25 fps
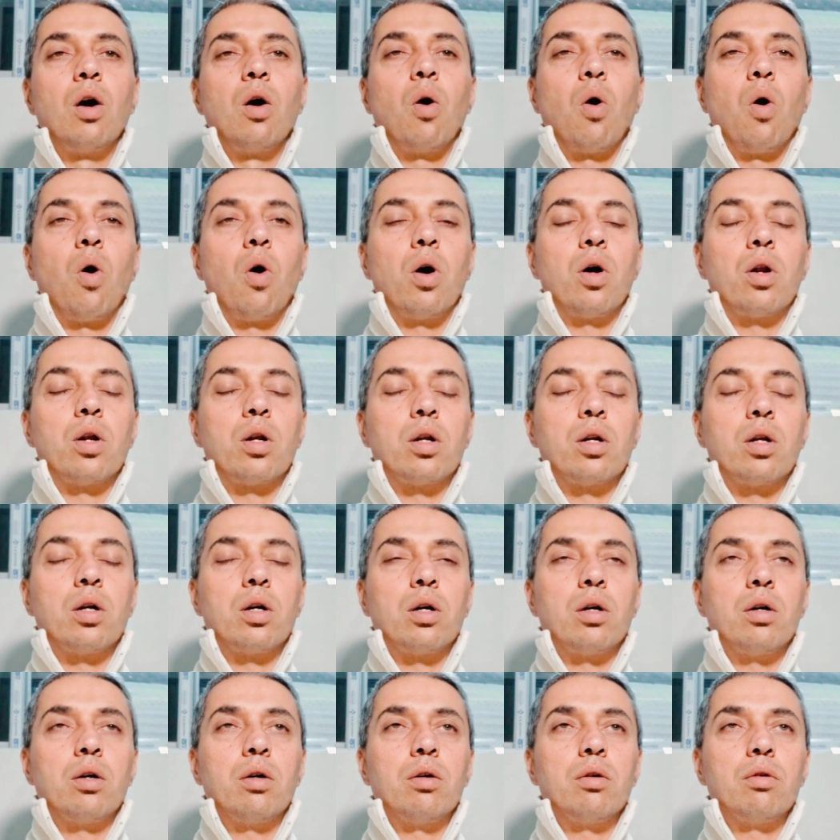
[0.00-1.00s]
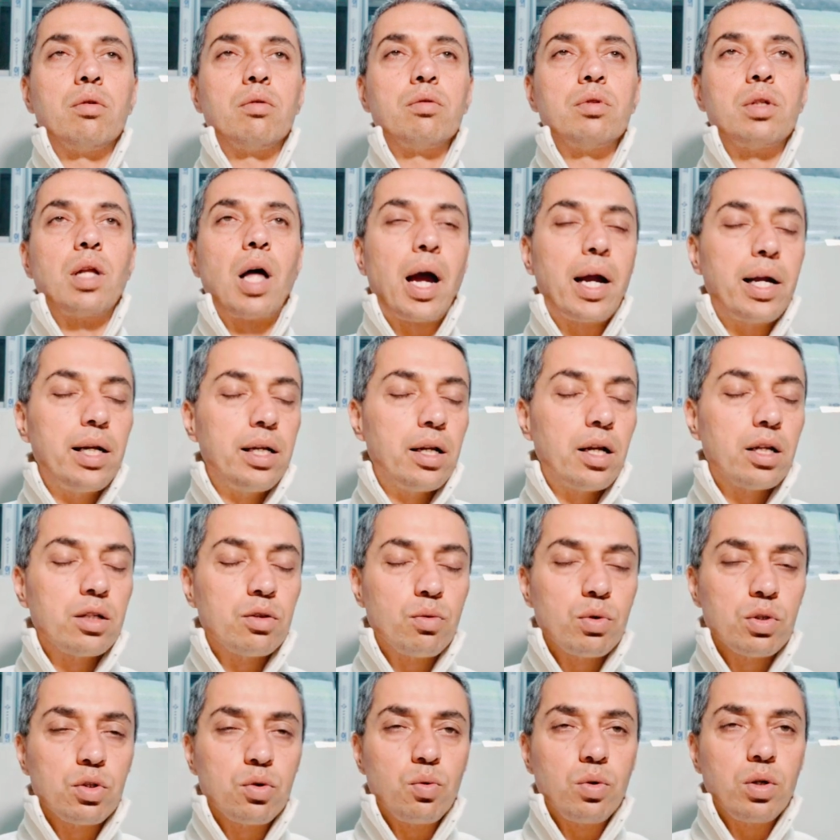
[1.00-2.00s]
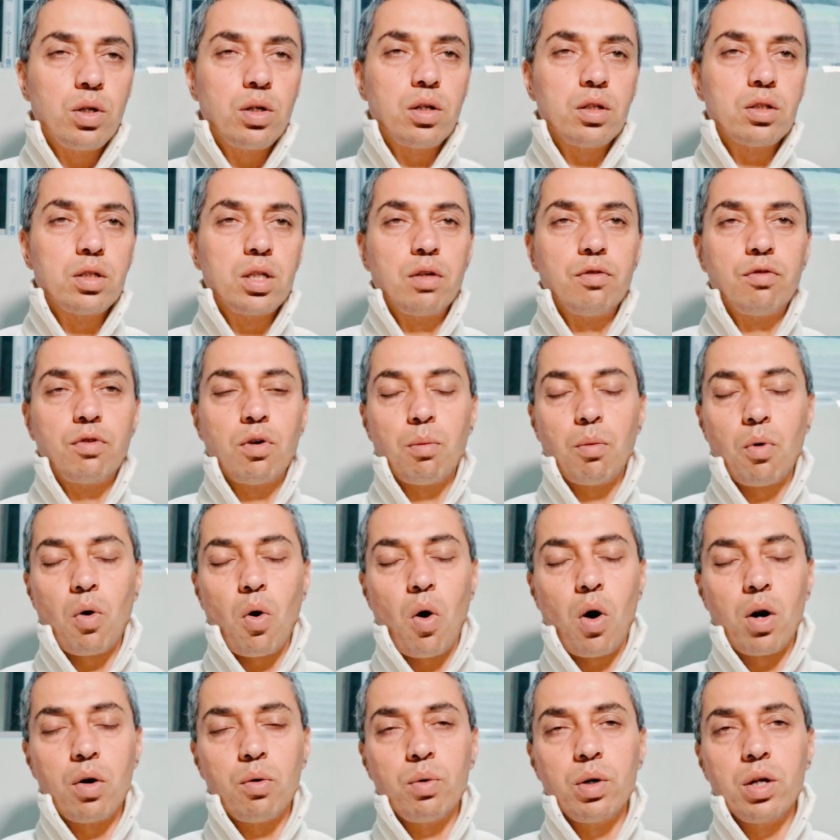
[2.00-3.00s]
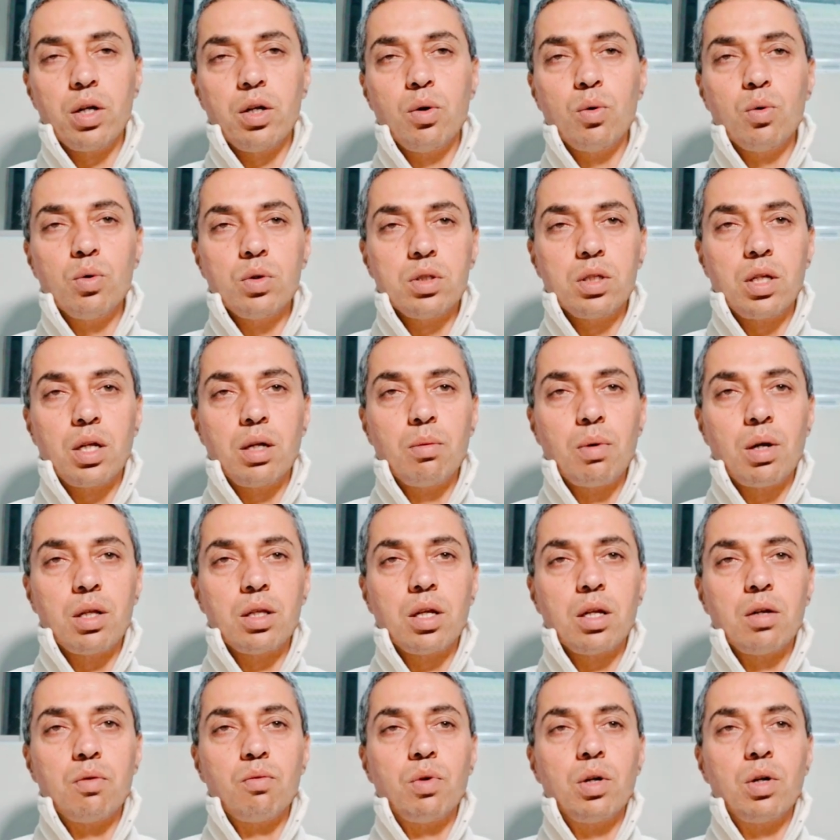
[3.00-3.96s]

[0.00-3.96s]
or uh, the ideas which we receive from god we use them and then